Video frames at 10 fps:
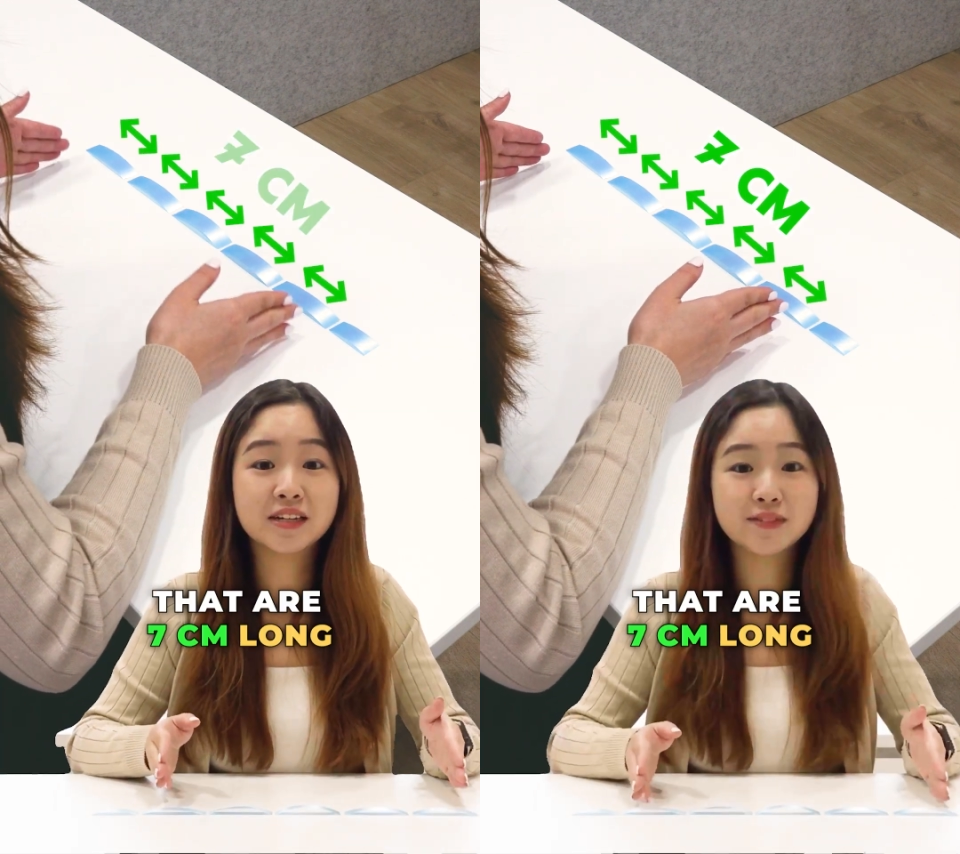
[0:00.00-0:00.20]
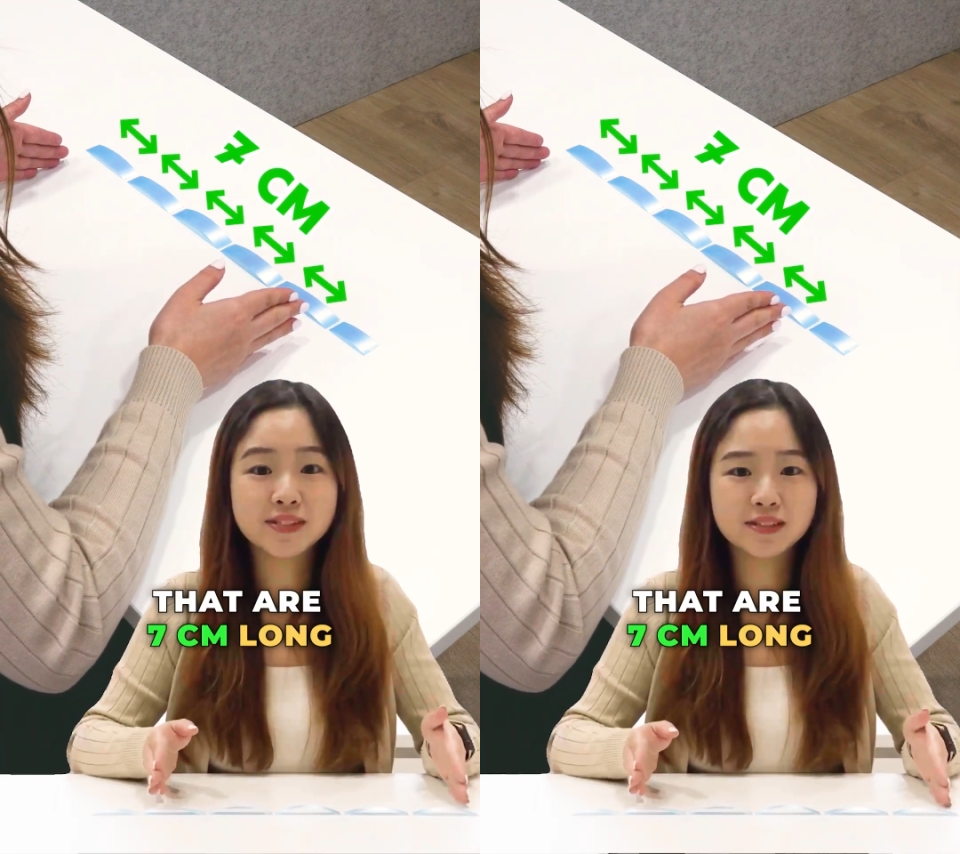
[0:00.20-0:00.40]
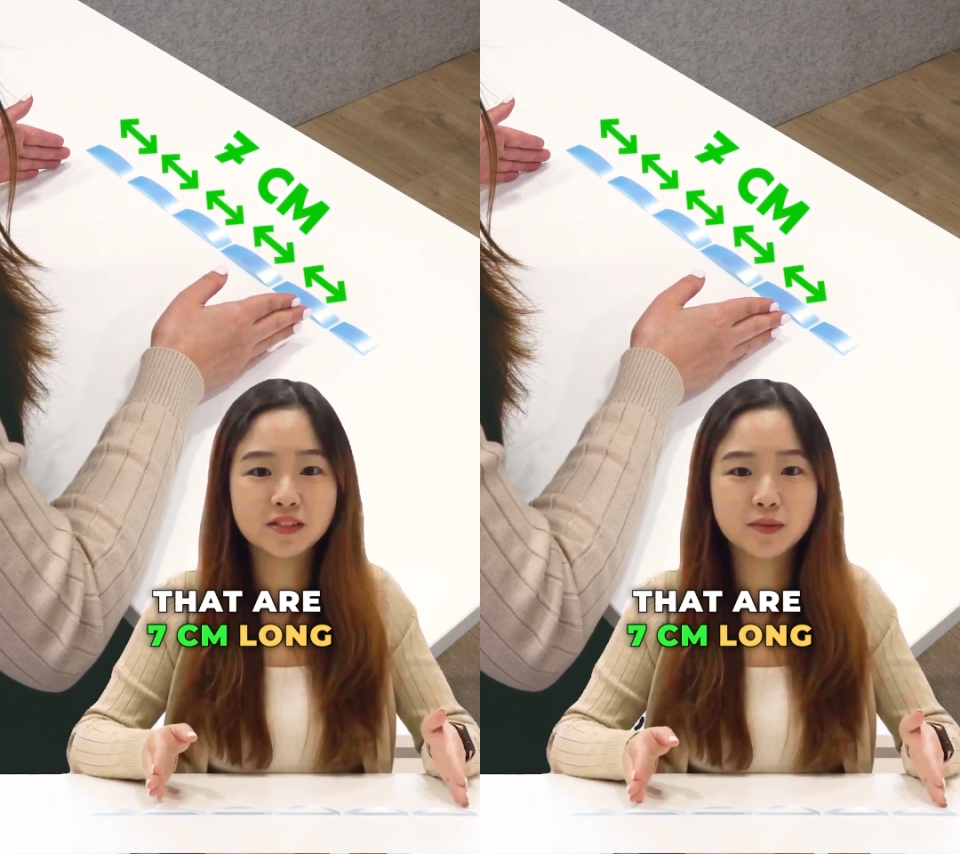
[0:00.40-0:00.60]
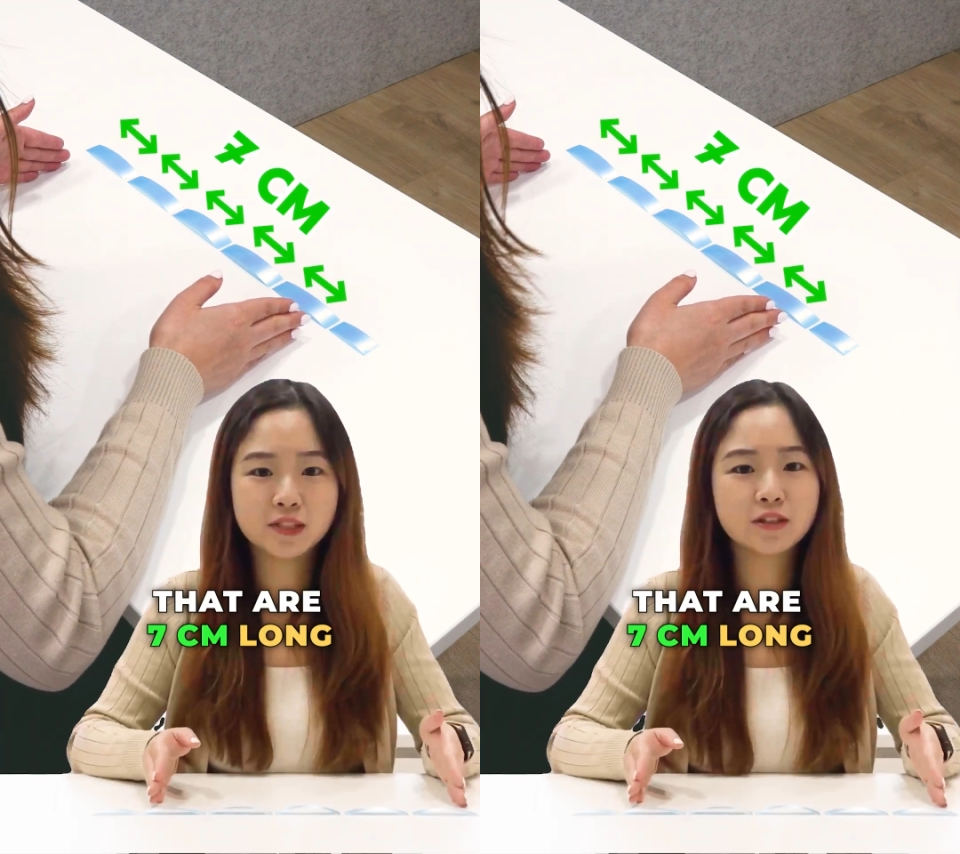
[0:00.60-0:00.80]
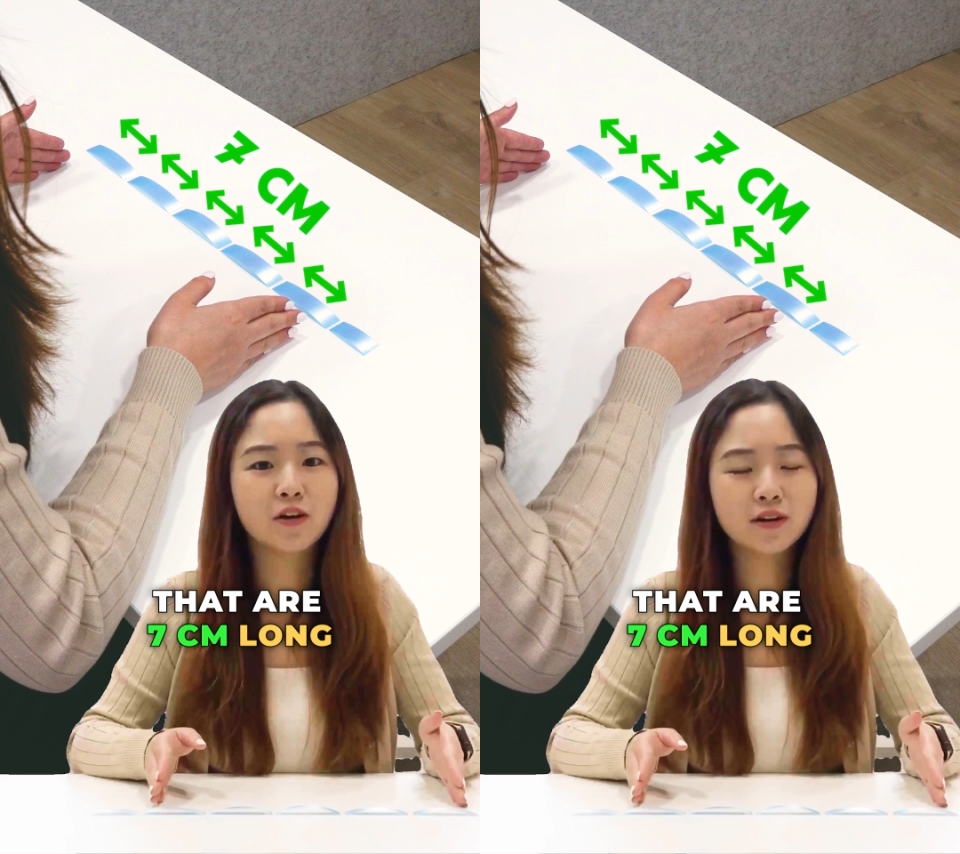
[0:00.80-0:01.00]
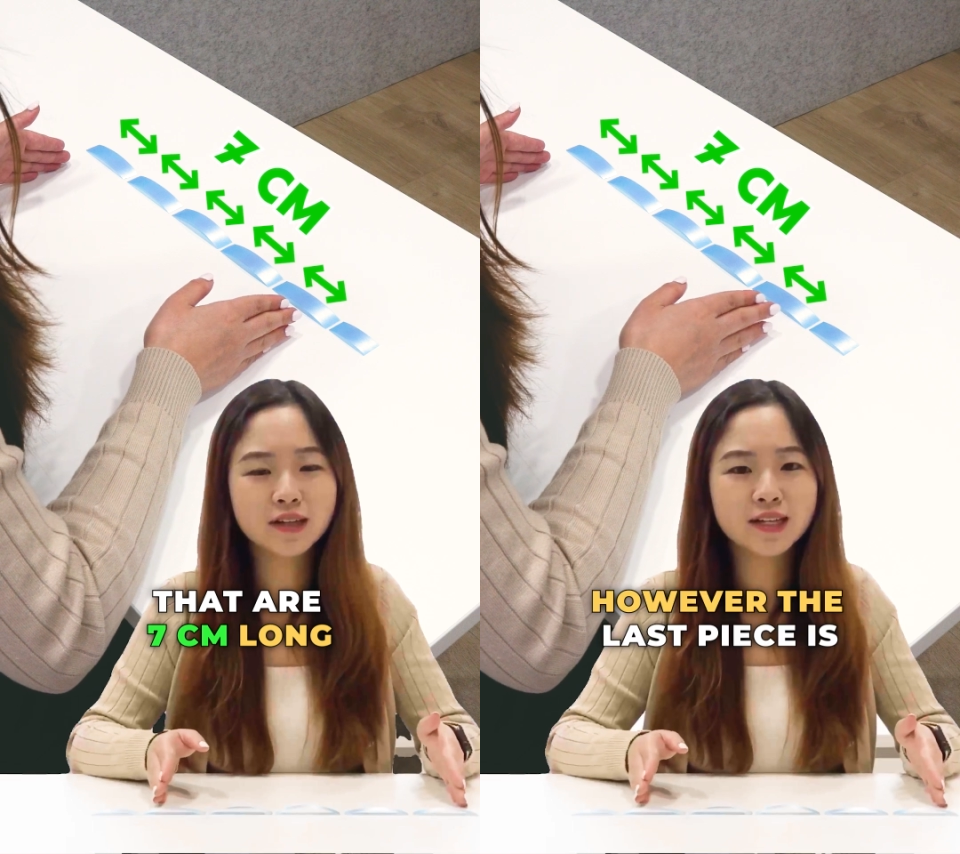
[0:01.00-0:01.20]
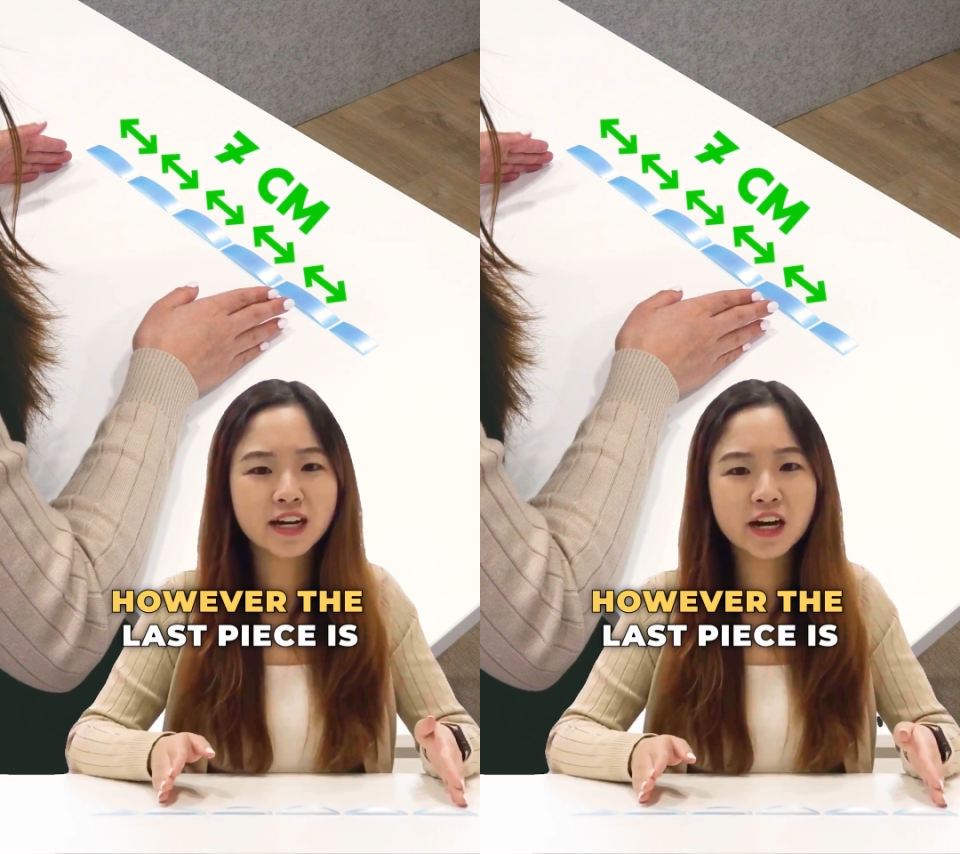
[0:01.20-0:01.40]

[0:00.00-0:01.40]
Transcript: 7 centimeter long.